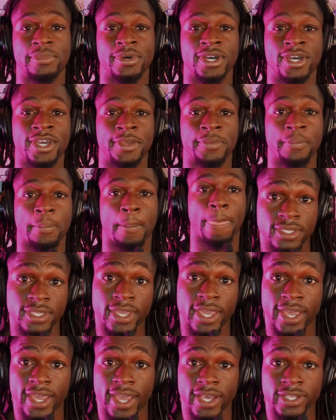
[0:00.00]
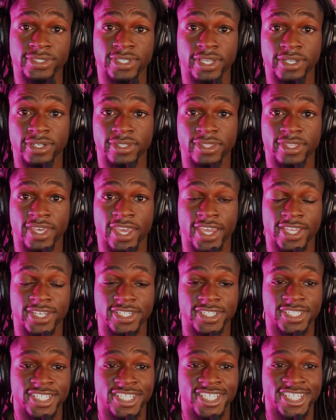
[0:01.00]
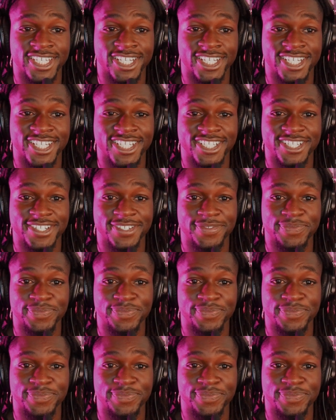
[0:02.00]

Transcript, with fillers: But yeah, outside of that, the uh,